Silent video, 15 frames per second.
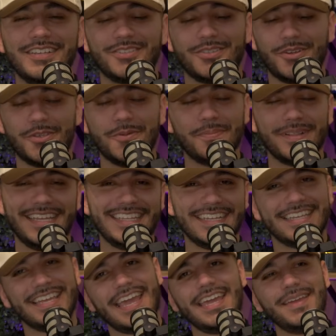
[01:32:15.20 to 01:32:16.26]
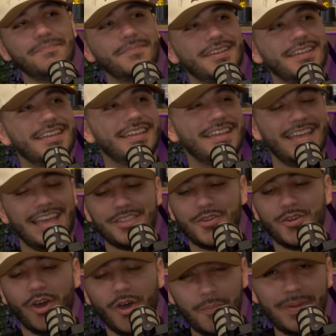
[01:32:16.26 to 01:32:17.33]
So you play the game and
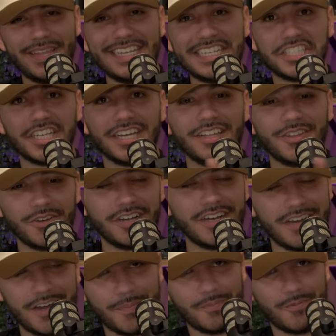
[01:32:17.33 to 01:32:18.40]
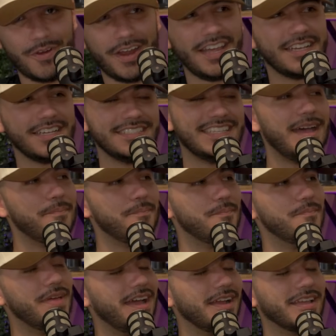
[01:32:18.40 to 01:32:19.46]
you open each other up, right? Because
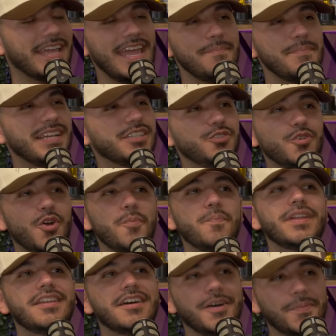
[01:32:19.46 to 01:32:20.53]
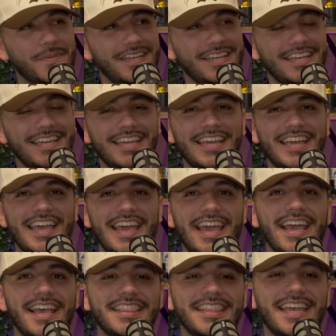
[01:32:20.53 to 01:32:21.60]
that that game makes you open up.
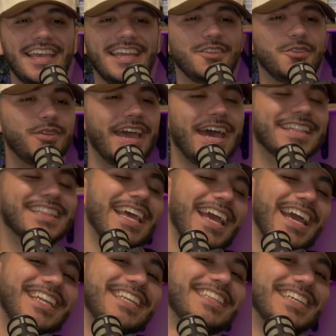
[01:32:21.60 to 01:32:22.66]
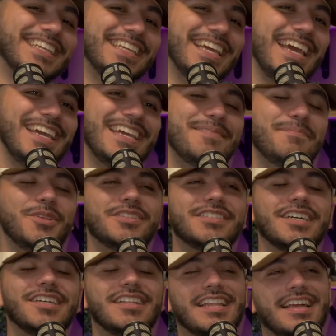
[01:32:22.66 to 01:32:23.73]
And then at the end of the game, you
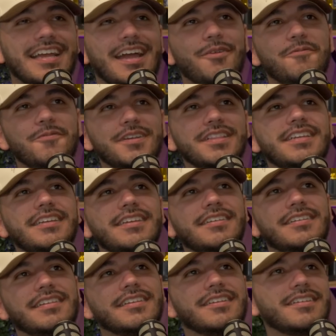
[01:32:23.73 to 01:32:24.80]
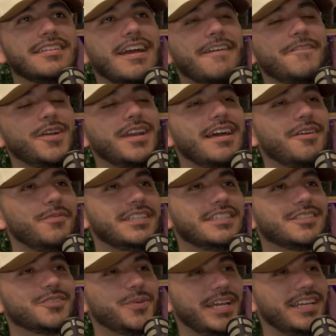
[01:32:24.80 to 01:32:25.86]
tell her like, I really, I feel like we
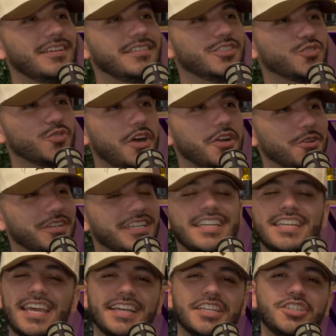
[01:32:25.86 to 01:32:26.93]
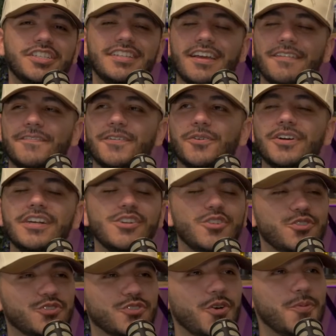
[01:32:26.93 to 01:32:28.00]
just create a stronger connection. I feel
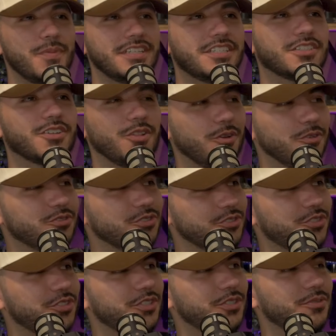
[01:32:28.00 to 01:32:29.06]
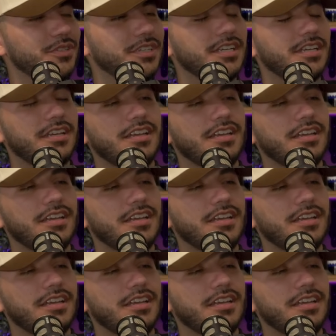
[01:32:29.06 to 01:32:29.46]
so much closer to you